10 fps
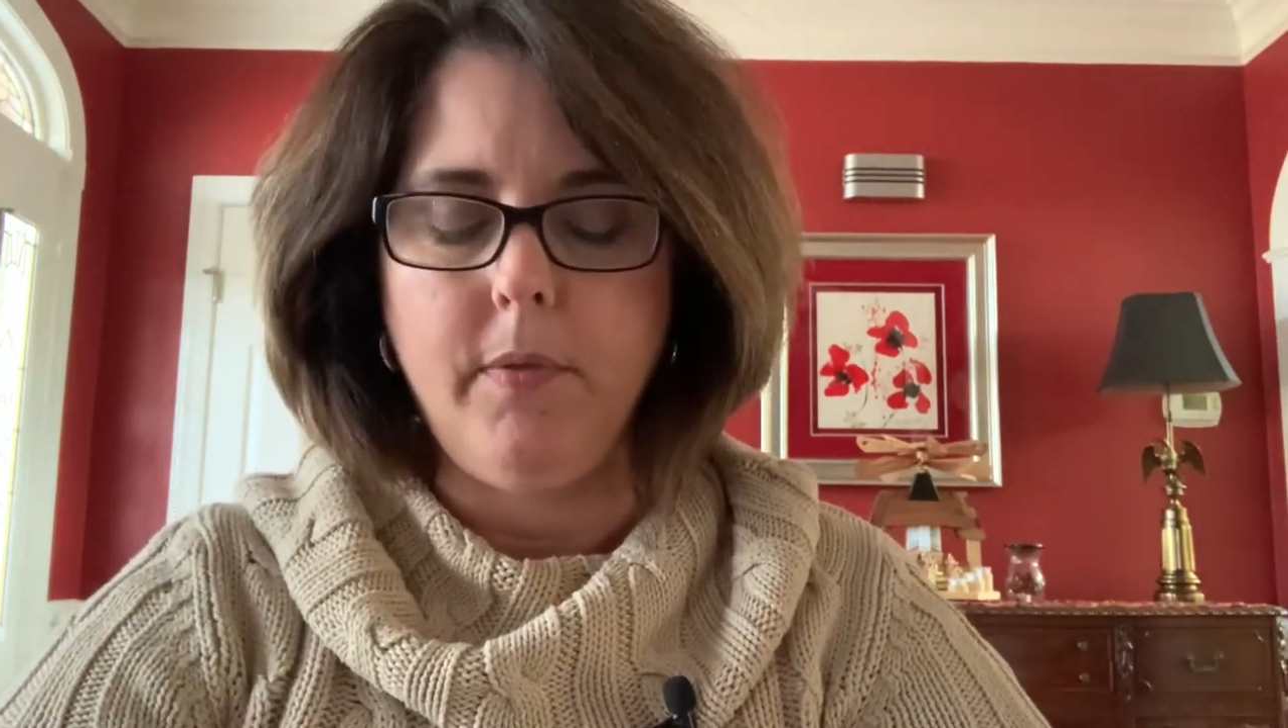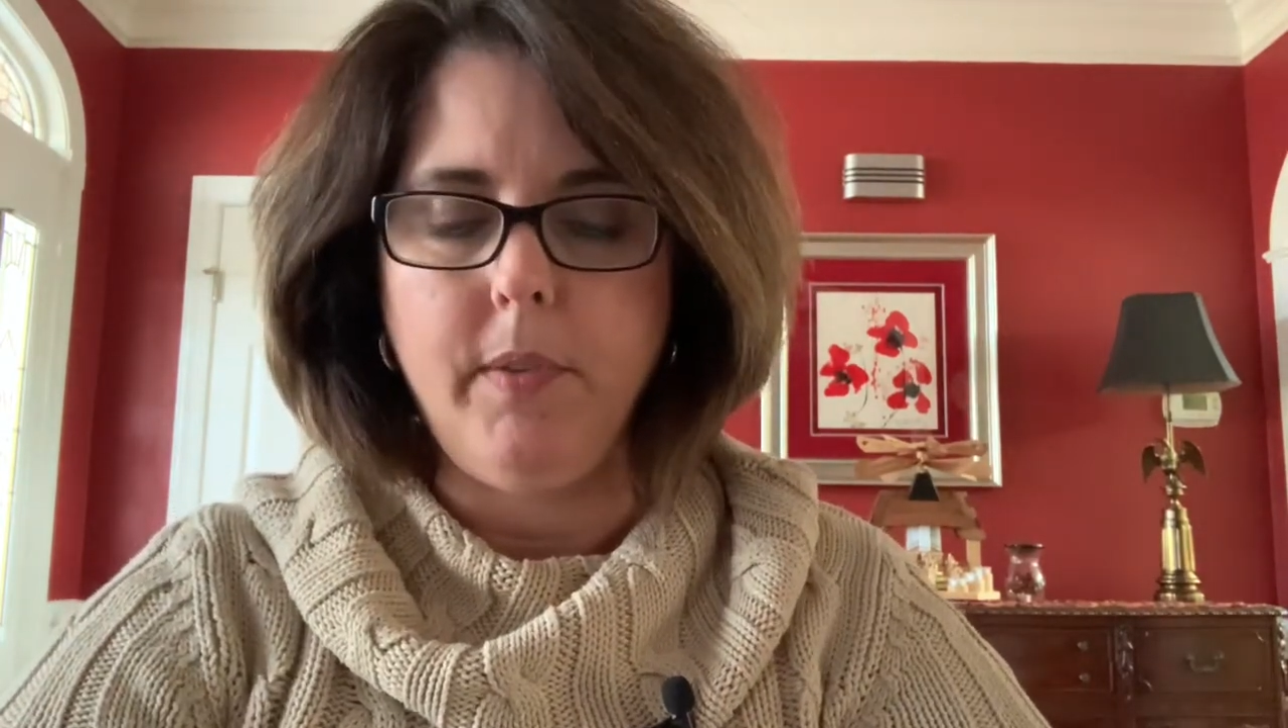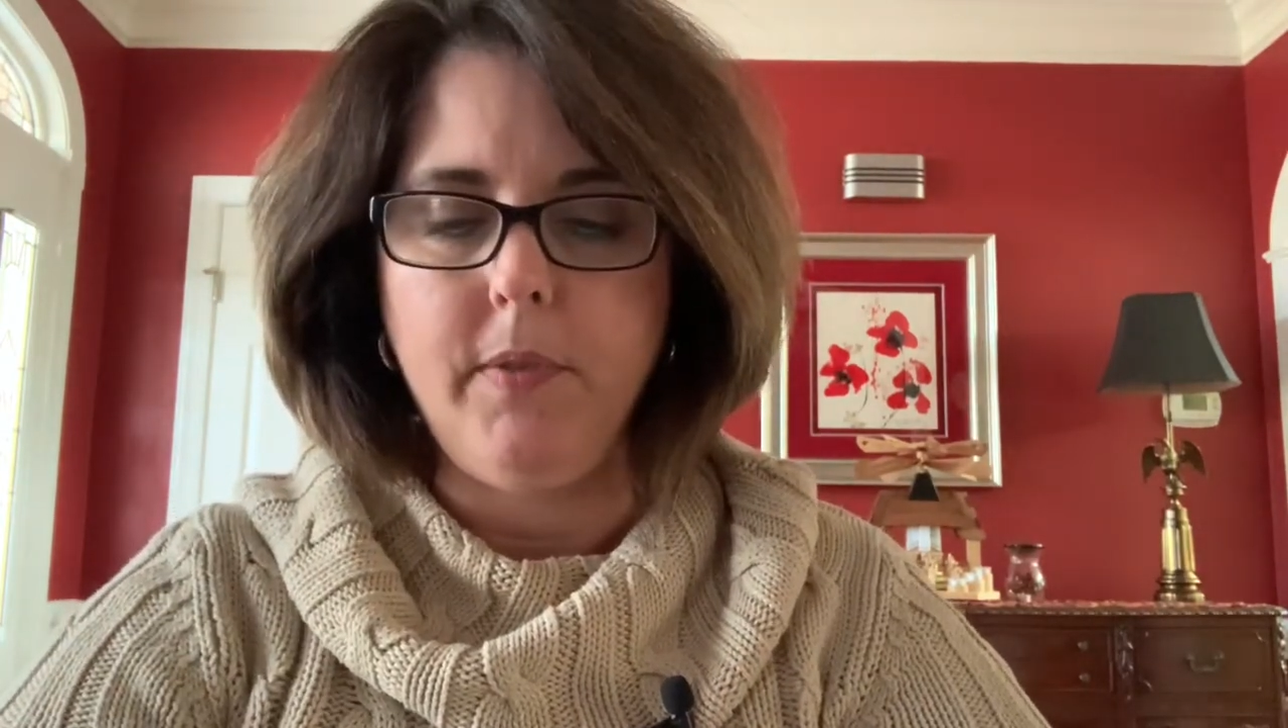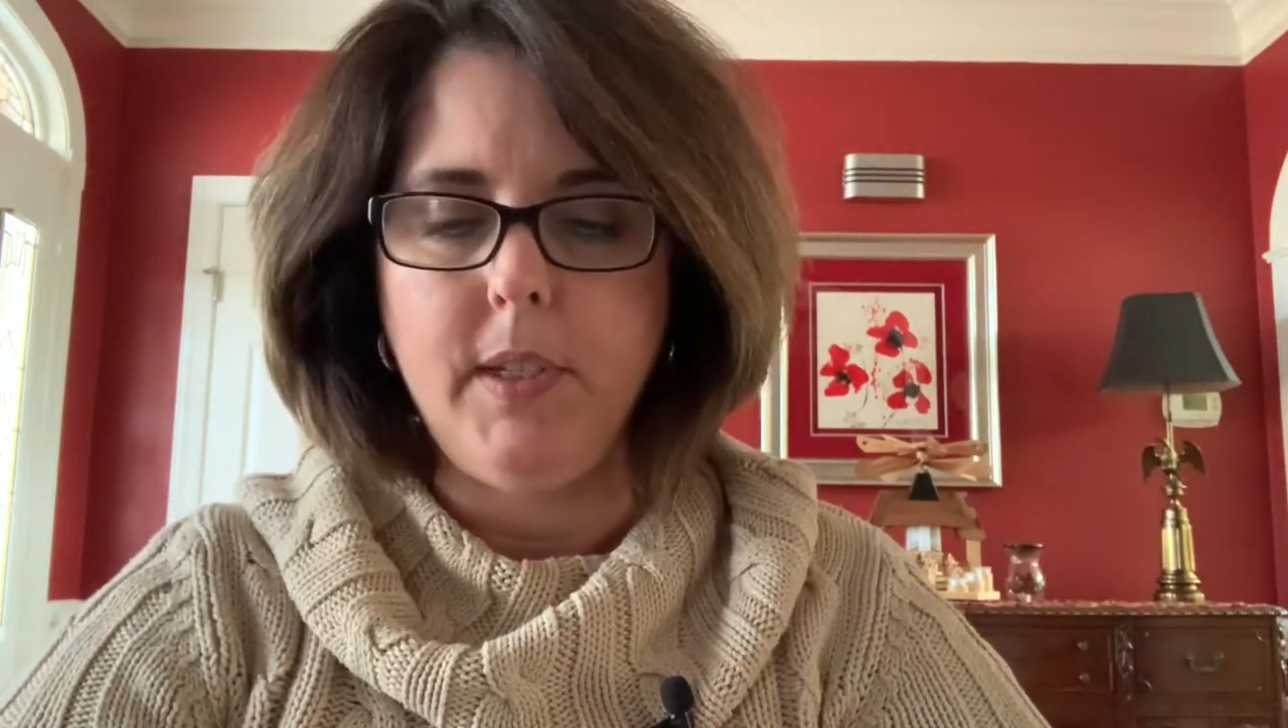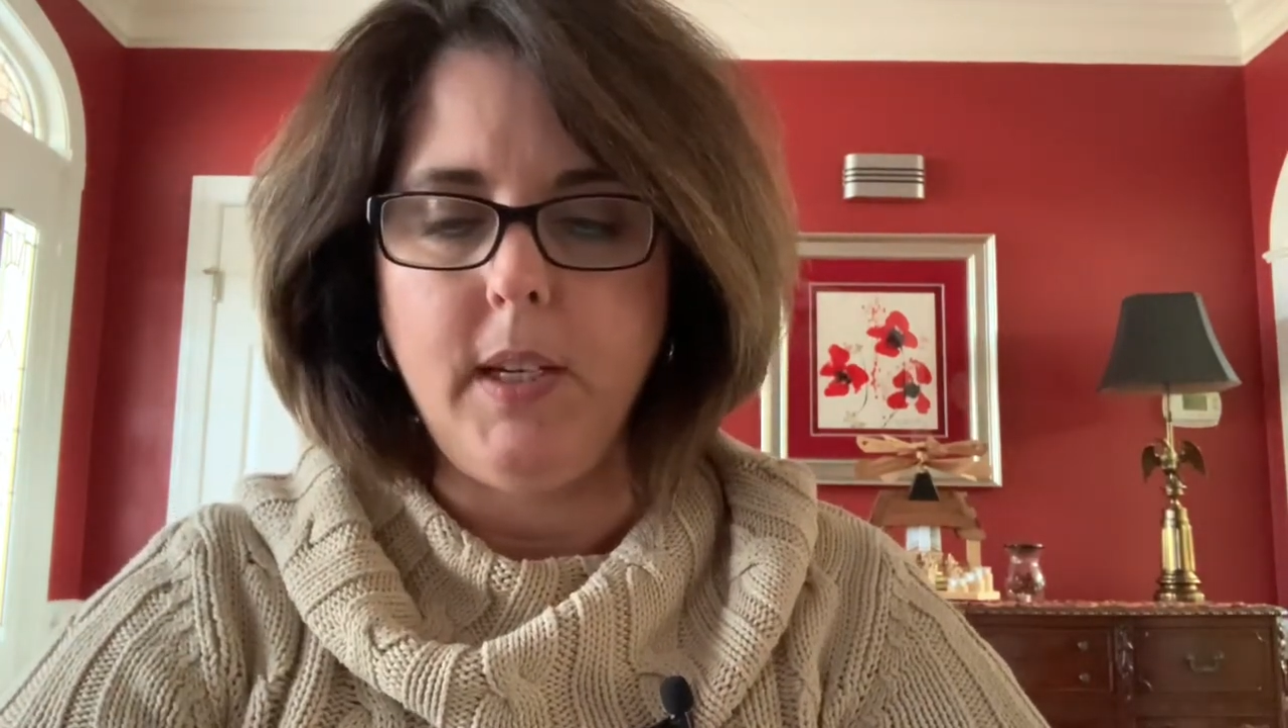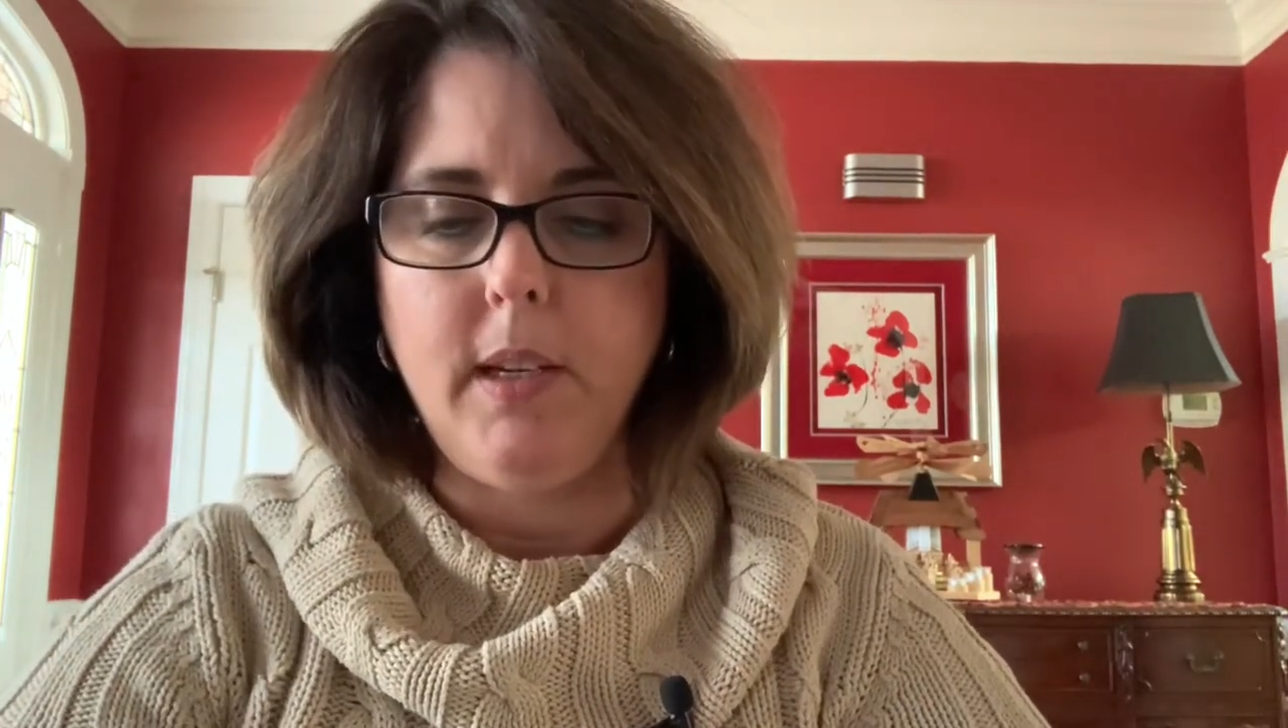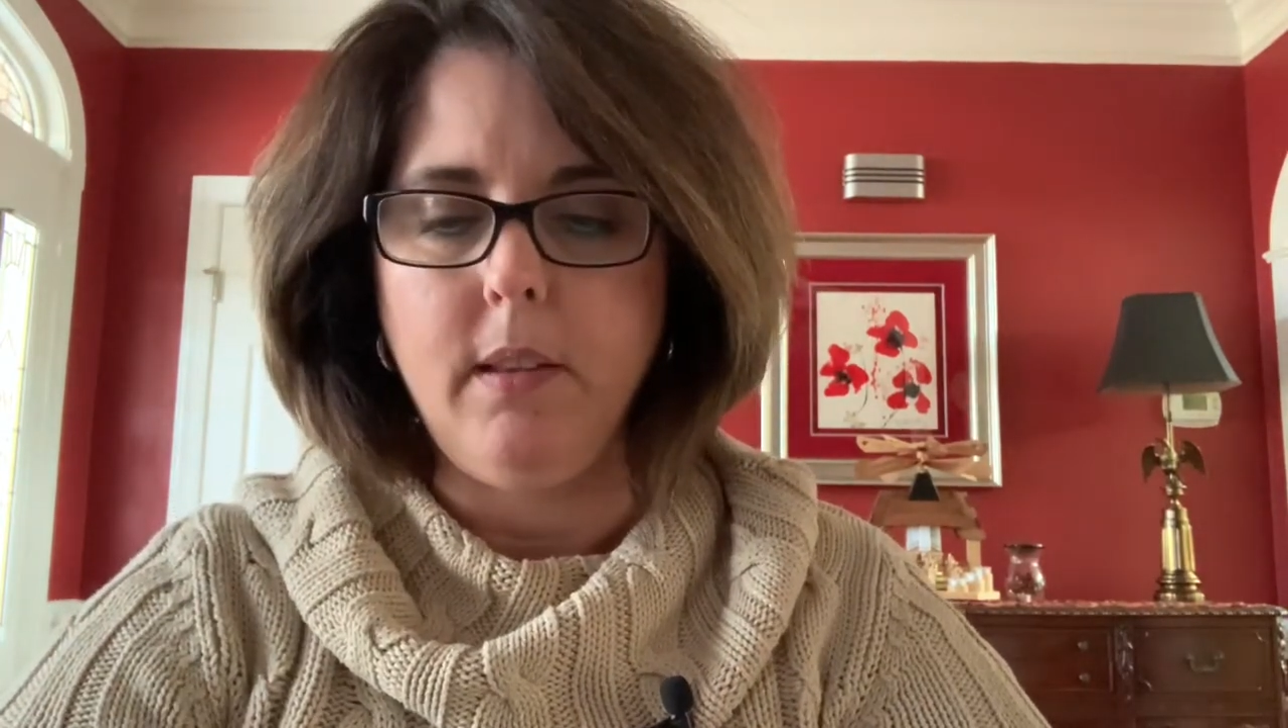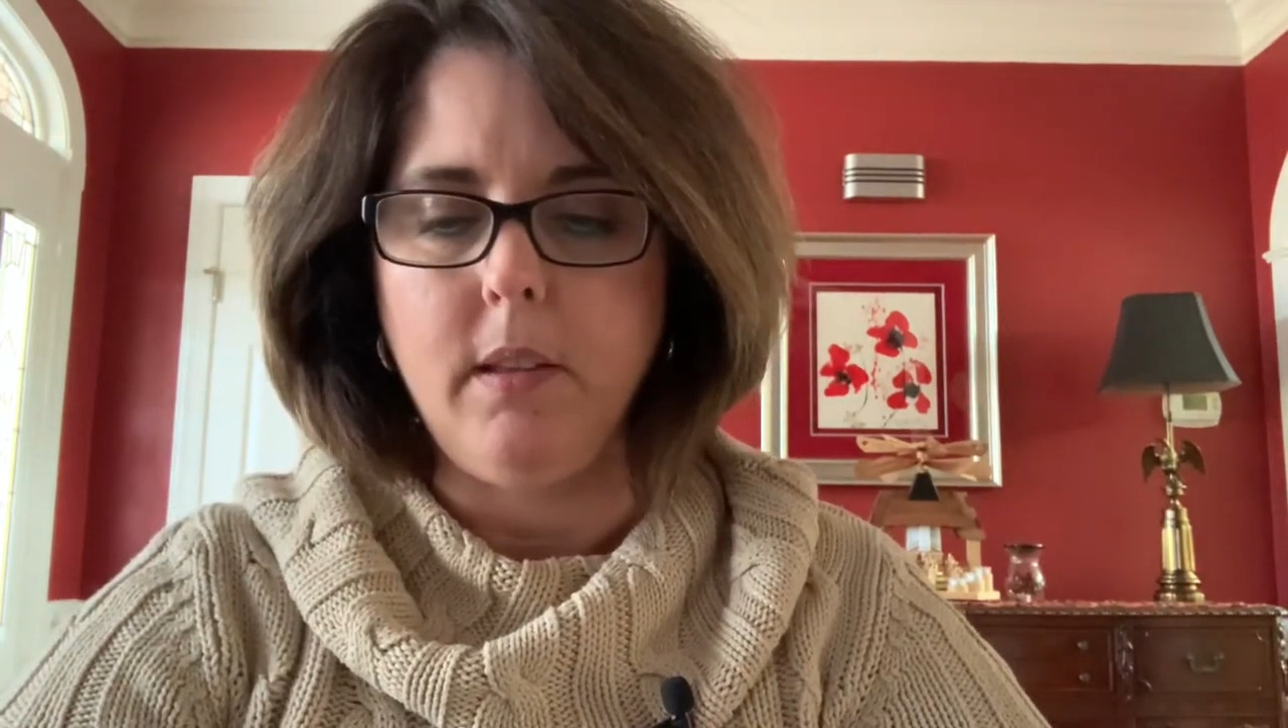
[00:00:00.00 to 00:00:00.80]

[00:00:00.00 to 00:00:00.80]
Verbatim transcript: fifteenth